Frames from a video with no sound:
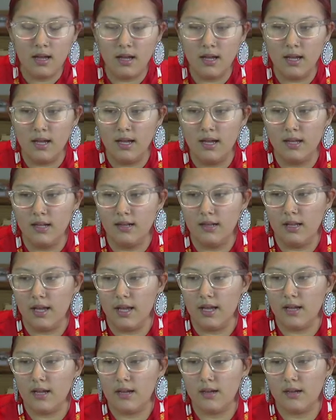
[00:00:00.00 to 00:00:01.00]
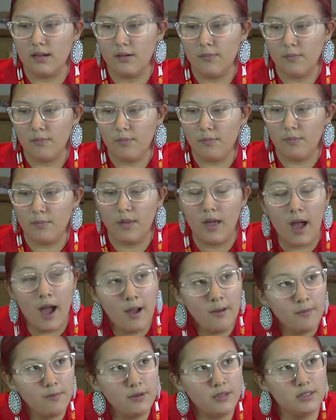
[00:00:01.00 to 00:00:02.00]
And like
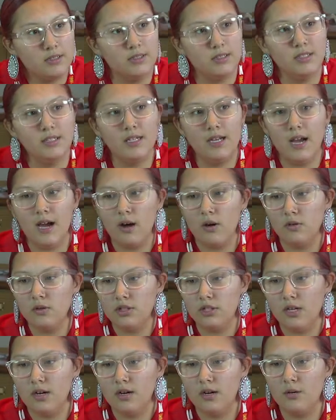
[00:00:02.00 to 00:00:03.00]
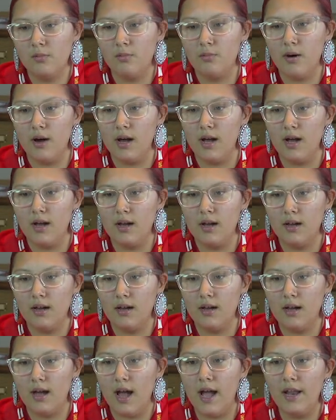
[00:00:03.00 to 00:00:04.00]
I'm personally not Ho-Chunk, but
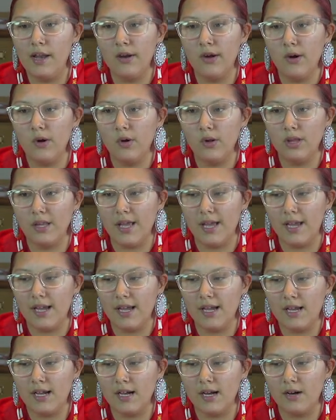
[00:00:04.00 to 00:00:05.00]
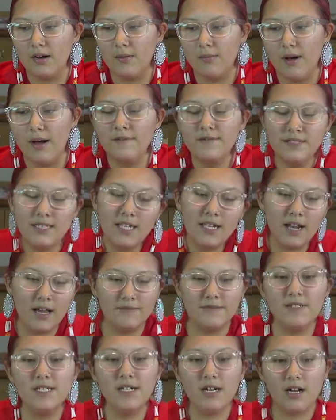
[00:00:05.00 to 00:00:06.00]
I know like I've seen
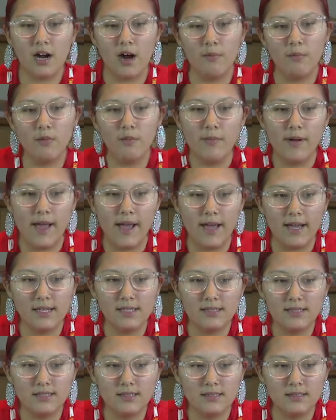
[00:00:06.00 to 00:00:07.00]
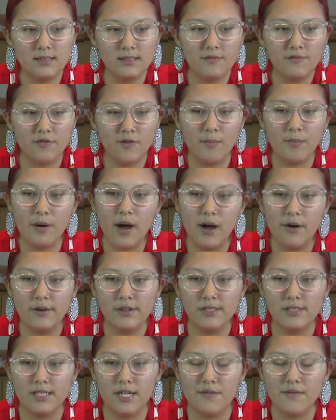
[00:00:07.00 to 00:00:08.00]
a couple bags from
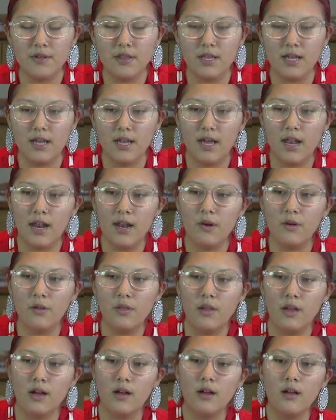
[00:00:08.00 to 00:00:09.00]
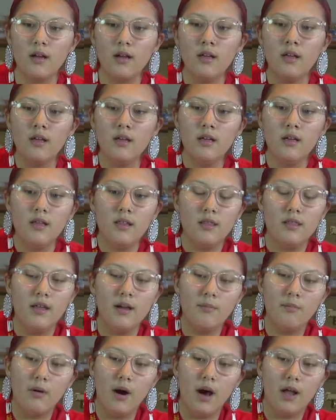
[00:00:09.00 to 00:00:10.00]
Powwows and everything, and I know
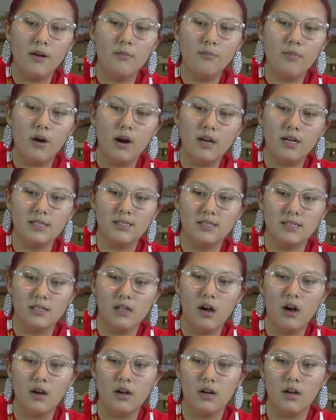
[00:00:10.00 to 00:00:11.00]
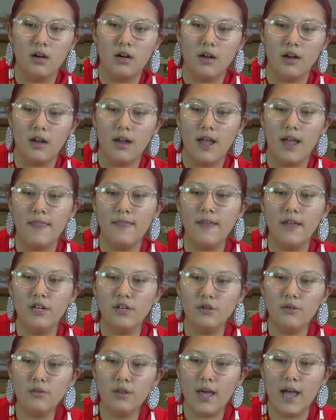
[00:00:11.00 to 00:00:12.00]
their bottom part is longer, and they
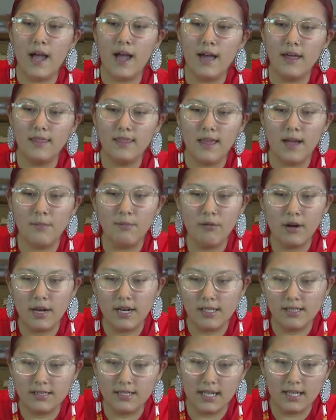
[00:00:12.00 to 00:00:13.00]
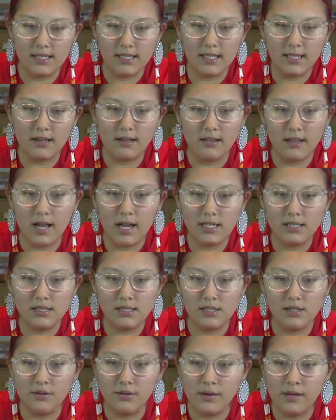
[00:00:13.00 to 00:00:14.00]
do that braiding technique a lot
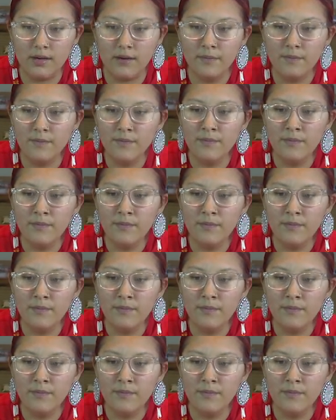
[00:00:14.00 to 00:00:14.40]
too. And